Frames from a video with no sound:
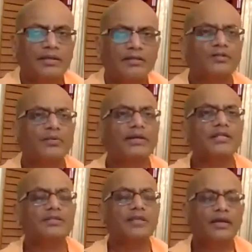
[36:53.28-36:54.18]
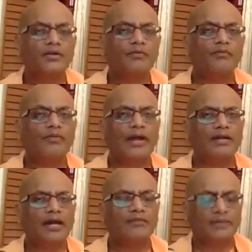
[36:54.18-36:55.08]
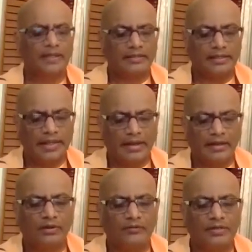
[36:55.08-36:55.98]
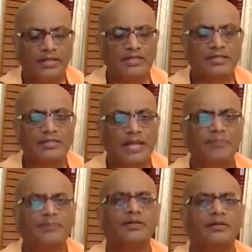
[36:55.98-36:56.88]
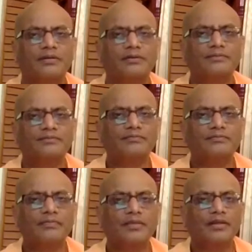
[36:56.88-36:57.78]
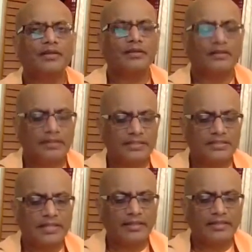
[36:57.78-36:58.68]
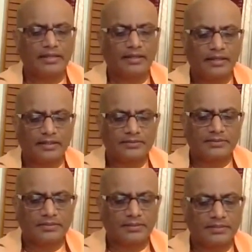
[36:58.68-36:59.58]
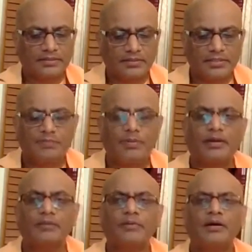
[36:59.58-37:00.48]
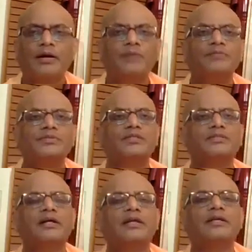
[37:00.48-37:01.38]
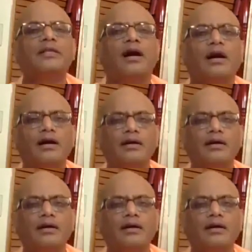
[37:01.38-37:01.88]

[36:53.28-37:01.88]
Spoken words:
That's why it is, you will find at the end of each chapter, they say that this Paramahamsa Samhita,